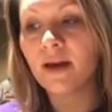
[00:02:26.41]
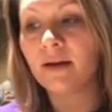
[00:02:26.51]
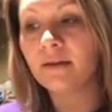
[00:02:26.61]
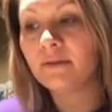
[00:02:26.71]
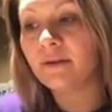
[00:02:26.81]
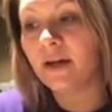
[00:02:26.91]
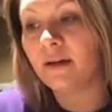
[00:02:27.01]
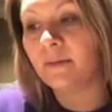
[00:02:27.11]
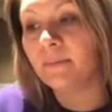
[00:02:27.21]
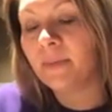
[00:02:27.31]
of
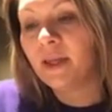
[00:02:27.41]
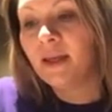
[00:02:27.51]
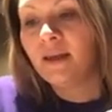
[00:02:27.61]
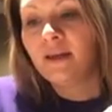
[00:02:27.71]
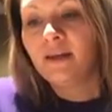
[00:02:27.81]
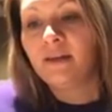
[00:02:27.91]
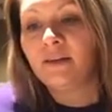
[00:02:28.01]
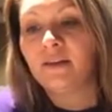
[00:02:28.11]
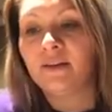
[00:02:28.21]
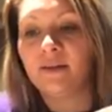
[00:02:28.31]

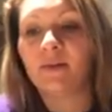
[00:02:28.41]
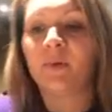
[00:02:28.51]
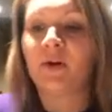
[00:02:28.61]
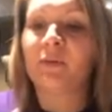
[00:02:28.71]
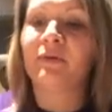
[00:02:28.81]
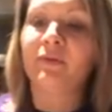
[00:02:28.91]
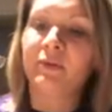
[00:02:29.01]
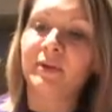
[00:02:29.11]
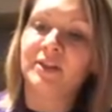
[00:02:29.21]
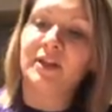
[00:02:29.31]
the bergamot
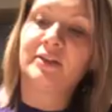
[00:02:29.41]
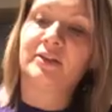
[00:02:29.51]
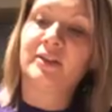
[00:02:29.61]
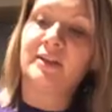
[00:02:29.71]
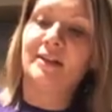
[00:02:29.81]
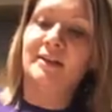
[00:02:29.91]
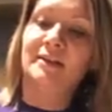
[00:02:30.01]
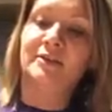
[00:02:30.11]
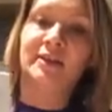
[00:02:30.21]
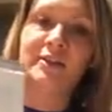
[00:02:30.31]
fruit, which actually, I'll
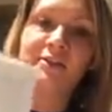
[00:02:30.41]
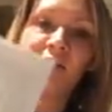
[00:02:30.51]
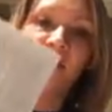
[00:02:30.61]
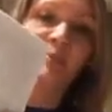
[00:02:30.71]
try to show you